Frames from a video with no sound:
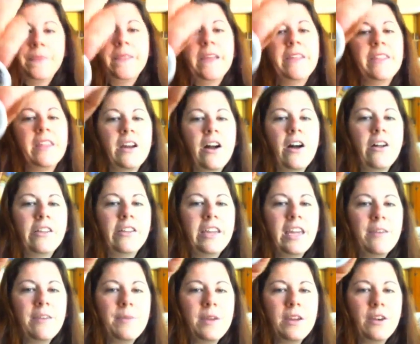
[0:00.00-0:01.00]
And then Holly
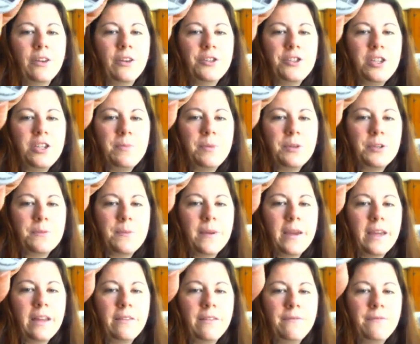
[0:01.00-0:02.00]
gave me her sheepish
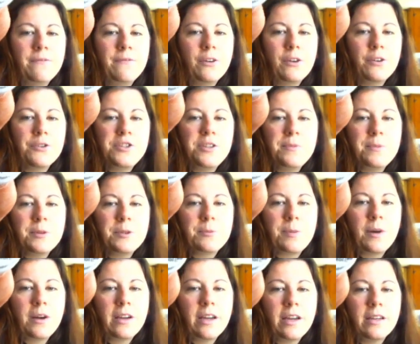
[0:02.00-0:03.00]
pin for her sheepish
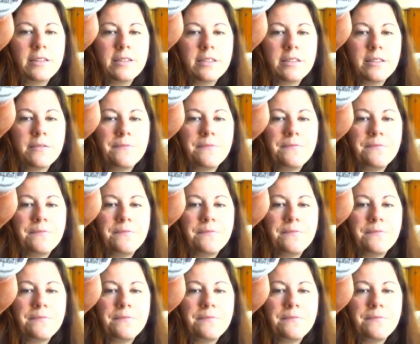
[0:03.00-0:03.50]
podcast.